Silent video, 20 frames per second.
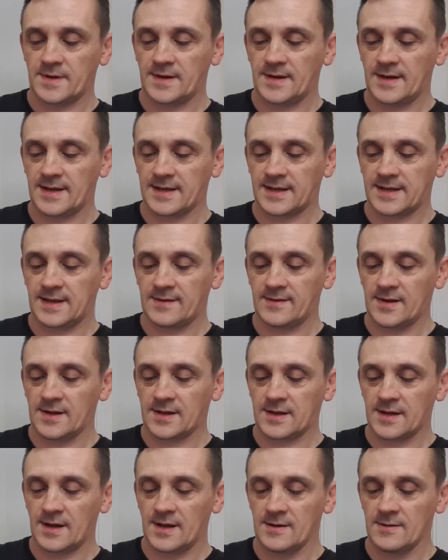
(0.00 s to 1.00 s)
And give it a
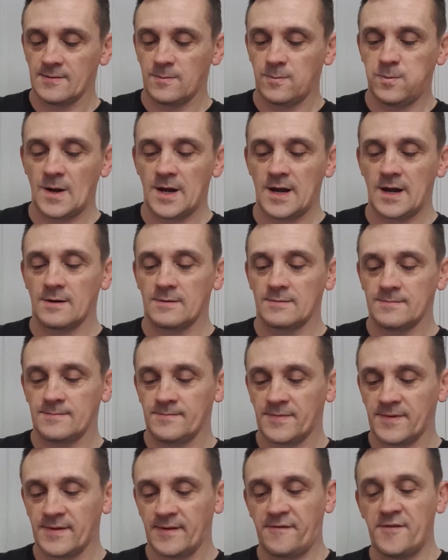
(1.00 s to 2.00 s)
go. Well,
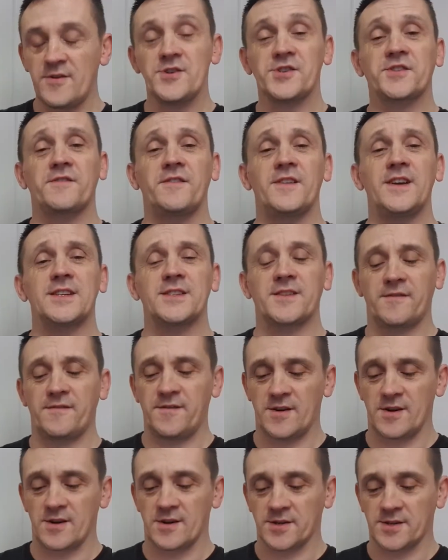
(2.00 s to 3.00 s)
first things
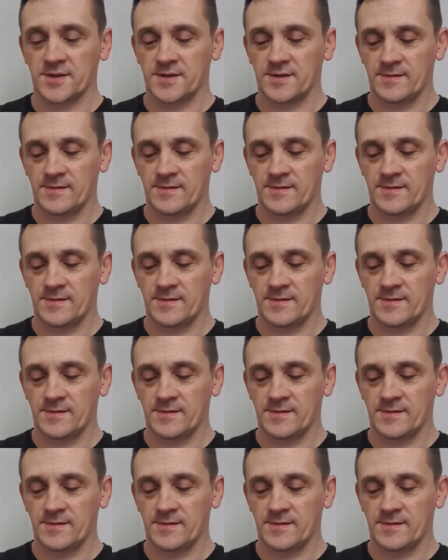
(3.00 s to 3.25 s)
first.